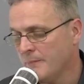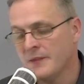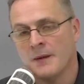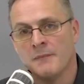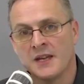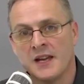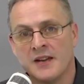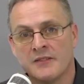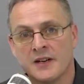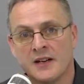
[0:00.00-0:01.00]
Then
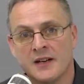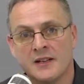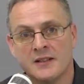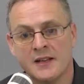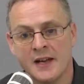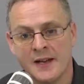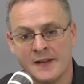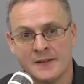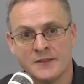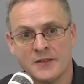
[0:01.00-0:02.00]
Michaela and I
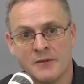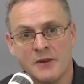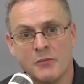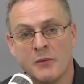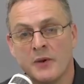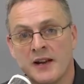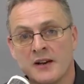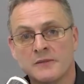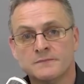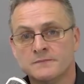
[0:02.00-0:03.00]
and Zoe, we went out,